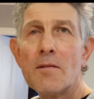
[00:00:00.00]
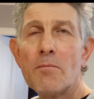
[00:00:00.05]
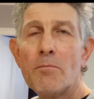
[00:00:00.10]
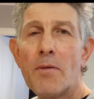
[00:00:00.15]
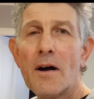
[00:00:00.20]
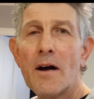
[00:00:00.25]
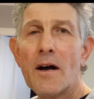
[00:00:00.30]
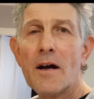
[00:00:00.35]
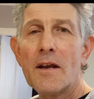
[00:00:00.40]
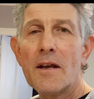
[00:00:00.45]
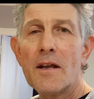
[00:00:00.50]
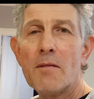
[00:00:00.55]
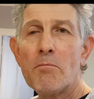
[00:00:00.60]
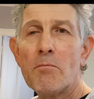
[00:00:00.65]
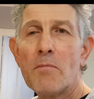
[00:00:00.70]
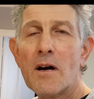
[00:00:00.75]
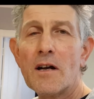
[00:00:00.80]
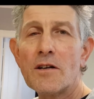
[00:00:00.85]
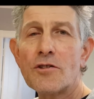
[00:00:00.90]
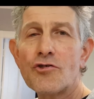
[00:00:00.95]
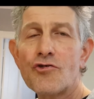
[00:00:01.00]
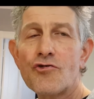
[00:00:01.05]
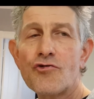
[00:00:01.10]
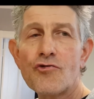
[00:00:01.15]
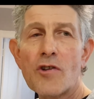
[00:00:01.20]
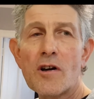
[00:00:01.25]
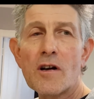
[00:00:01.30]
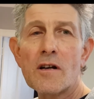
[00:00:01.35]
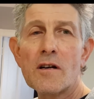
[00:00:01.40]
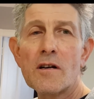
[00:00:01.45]
but it might
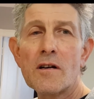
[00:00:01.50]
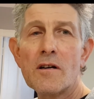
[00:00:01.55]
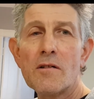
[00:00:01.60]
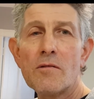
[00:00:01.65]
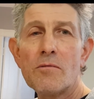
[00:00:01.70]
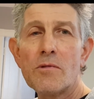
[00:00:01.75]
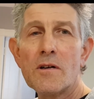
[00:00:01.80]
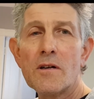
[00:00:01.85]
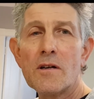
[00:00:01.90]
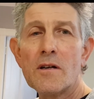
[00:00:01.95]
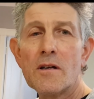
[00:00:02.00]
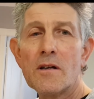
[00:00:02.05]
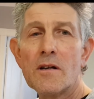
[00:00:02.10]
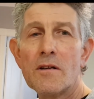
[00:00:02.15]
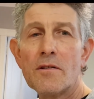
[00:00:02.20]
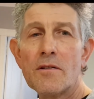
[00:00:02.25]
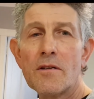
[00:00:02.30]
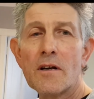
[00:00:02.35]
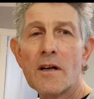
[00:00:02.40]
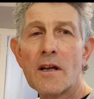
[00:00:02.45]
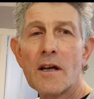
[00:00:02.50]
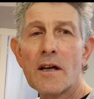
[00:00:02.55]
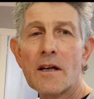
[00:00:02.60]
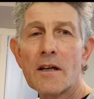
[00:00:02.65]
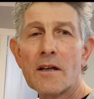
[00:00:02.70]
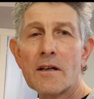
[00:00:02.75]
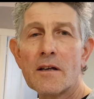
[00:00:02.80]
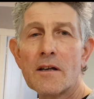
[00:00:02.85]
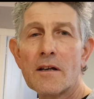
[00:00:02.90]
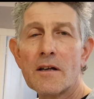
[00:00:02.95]
struggle with the,
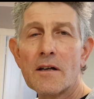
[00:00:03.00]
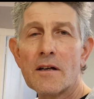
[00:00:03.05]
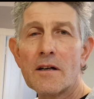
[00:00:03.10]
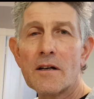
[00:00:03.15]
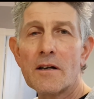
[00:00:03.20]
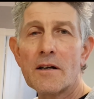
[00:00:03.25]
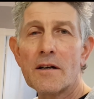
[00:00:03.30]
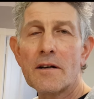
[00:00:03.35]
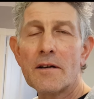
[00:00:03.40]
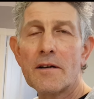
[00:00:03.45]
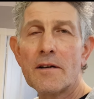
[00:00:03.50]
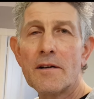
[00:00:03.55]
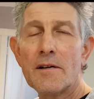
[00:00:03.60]
like uh,